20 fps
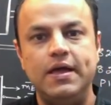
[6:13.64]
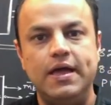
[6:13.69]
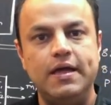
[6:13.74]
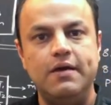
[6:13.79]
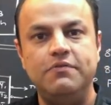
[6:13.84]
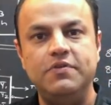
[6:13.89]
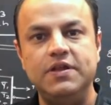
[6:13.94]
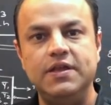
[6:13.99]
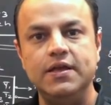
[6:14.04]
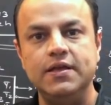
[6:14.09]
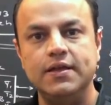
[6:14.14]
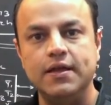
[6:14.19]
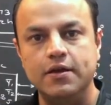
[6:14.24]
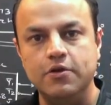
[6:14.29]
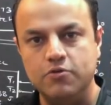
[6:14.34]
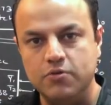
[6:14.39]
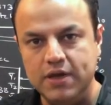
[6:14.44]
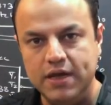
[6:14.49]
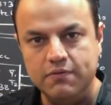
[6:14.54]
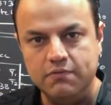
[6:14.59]
everything that
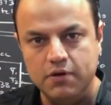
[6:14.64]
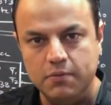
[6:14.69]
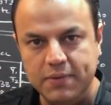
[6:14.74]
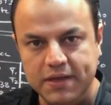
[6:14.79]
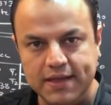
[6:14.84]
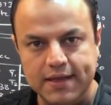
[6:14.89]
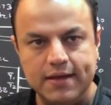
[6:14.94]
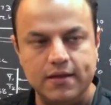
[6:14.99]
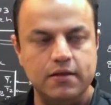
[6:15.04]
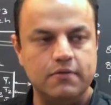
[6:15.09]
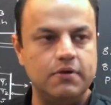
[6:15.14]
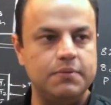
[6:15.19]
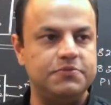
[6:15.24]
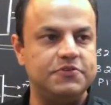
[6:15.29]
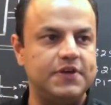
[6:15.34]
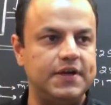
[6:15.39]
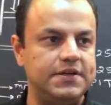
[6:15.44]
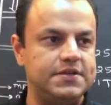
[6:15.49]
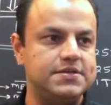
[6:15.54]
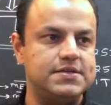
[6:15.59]
you need will be there in the
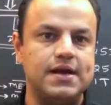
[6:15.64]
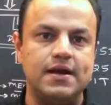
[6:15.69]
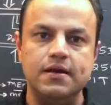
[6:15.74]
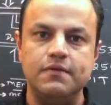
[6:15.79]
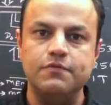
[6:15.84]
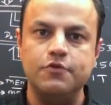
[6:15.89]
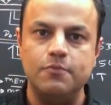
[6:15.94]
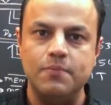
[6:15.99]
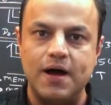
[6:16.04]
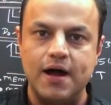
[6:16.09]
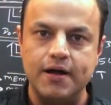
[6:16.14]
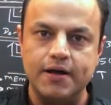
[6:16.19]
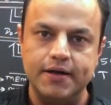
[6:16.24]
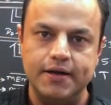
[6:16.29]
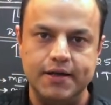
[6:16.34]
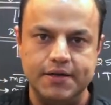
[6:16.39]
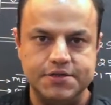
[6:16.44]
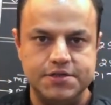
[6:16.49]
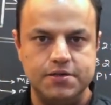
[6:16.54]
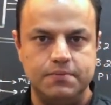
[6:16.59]
website, starting from
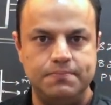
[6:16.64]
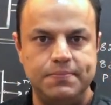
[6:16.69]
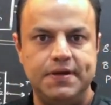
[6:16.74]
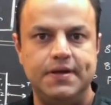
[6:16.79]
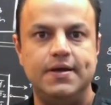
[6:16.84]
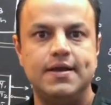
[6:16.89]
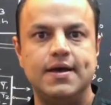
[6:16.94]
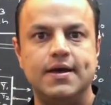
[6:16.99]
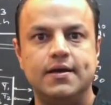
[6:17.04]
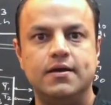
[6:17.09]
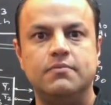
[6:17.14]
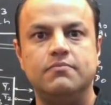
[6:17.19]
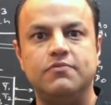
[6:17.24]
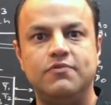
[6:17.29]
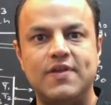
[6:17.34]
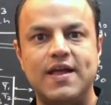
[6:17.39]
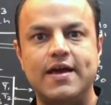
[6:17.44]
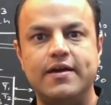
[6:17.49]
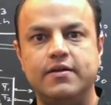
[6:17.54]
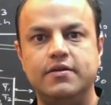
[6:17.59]
architecture, pin diagram,
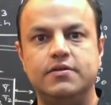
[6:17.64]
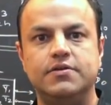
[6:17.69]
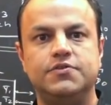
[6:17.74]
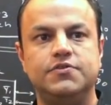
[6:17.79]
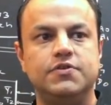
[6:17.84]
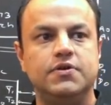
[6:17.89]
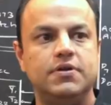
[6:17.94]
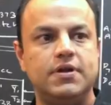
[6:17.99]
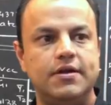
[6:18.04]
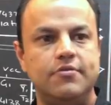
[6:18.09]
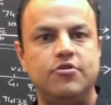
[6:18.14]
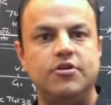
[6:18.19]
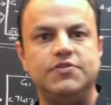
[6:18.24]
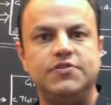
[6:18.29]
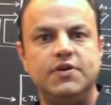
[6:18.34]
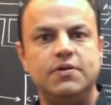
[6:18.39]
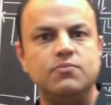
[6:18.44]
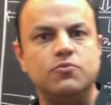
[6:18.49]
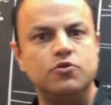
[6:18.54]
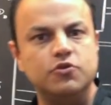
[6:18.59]
flag register,
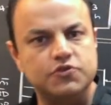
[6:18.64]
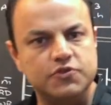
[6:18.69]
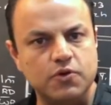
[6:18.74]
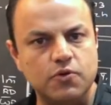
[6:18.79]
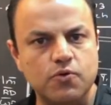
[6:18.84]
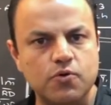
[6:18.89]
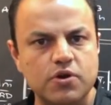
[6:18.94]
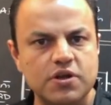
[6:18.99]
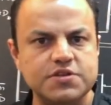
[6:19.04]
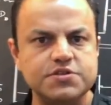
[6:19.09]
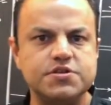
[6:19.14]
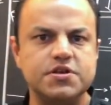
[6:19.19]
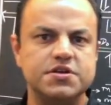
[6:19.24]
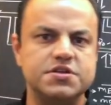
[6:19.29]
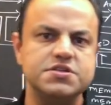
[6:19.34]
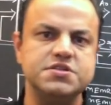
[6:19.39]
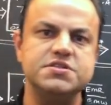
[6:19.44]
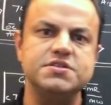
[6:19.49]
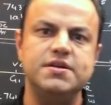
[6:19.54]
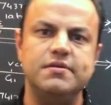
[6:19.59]
addressing modes, the whole
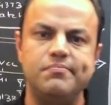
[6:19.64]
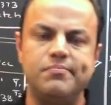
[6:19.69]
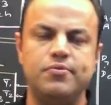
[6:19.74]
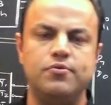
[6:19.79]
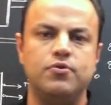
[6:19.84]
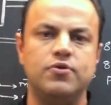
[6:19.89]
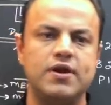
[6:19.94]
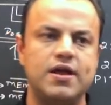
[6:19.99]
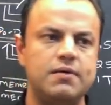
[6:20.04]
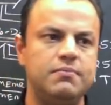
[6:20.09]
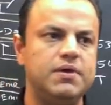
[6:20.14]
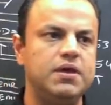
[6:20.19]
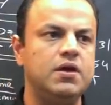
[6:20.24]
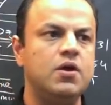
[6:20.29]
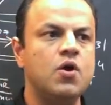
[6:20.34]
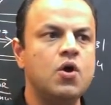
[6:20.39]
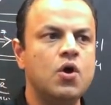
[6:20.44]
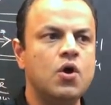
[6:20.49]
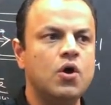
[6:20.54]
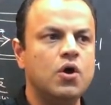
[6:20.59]
instruction set,
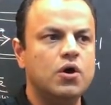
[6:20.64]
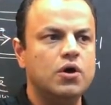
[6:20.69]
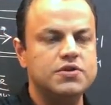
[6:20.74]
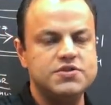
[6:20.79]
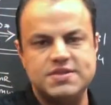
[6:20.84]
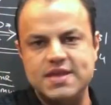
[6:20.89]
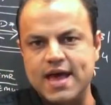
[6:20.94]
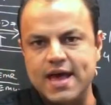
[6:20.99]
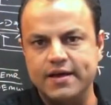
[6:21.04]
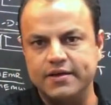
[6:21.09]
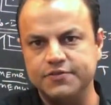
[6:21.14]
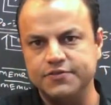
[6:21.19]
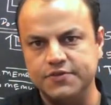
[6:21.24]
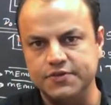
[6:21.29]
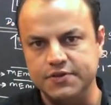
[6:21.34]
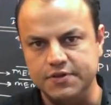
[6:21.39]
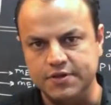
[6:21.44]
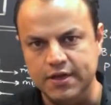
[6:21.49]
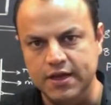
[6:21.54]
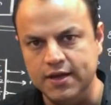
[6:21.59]
programming,
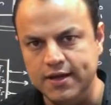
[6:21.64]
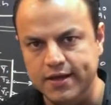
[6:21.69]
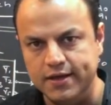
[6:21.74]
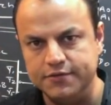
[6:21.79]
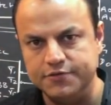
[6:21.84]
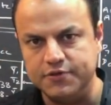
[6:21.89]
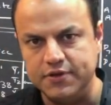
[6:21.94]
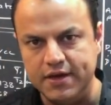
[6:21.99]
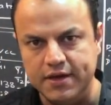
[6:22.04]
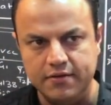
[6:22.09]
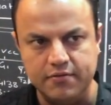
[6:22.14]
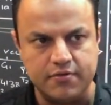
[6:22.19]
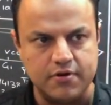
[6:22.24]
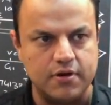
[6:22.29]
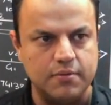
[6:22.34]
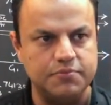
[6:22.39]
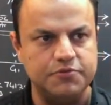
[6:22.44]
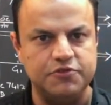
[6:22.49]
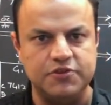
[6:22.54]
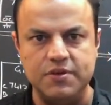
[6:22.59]
stacks, delays,
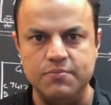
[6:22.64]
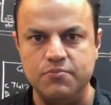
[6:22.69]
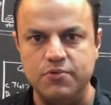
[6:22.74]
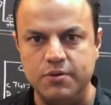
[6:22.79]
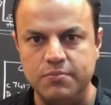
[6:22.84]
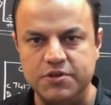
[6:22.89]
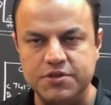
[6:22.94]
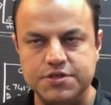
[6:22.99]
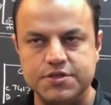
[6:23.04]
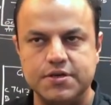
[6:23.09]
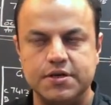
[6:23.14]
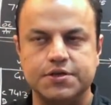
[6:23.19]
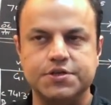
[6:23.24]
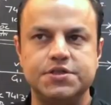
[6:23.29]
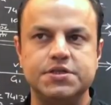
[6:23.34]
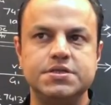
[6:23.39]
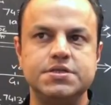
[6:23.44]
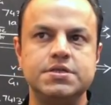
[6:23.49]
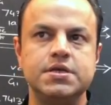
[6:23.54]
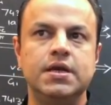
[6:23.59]
interrupts, SIMRIM
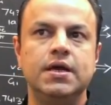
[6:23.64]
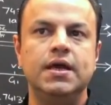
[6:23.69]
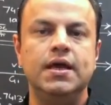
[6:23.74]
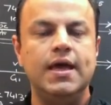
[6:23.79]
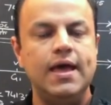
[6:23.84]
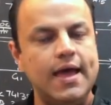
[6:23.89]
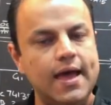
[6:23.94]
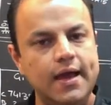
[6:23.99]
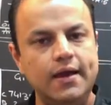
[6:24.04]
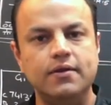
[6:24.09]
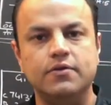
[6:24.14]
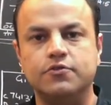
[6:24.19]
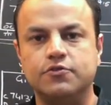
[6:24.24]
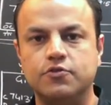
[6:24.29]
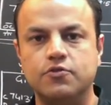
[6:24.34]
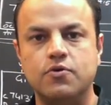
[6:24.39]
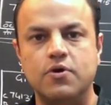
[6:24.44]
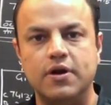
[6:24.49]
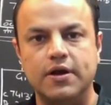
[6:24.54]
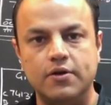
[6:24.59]
instructions, and
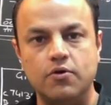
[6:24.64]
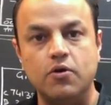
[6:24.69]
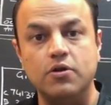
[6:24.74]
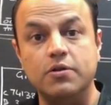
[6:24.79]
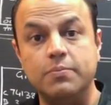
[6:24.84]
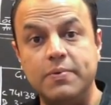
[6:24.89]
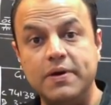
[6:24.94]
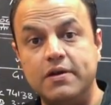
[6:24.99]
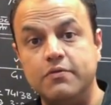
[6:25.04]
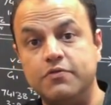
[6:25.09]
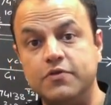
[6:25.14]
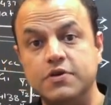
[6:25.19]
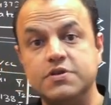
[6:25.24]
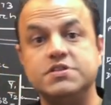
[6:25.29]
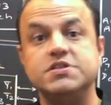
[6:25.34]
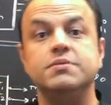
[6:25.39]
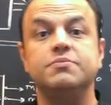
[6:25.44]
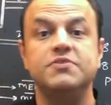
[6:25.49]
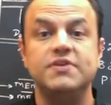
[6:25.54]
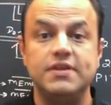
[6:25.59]
so on, and all the peripheral
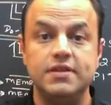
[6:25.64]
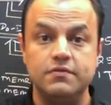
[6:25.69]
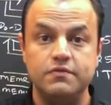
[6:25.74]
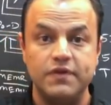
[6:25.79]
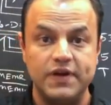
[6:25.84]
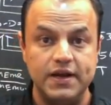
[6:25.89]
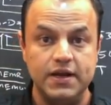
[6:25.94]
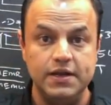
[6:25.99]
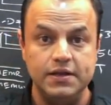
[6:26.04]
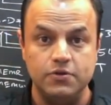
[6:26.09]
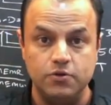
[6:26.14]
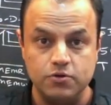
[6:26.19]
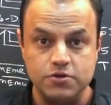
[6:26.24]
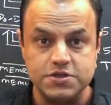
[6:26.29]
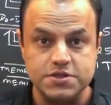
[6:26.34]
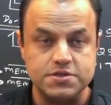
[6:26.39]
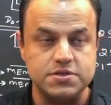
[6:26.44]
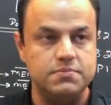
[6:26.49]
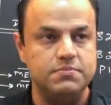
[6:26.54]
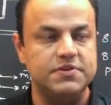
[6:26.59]
chips, and then finally the whole
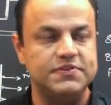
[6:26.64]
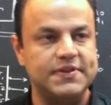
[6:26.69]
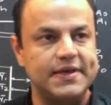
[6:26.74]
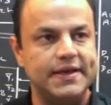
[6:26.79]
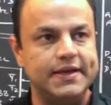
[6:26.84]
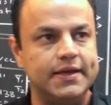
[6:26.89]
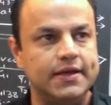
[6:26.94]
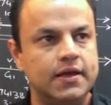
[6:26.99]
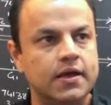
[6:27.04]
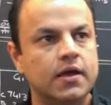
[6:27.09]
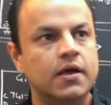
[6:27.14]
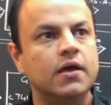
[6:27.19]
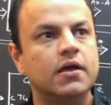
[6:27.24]
system designing.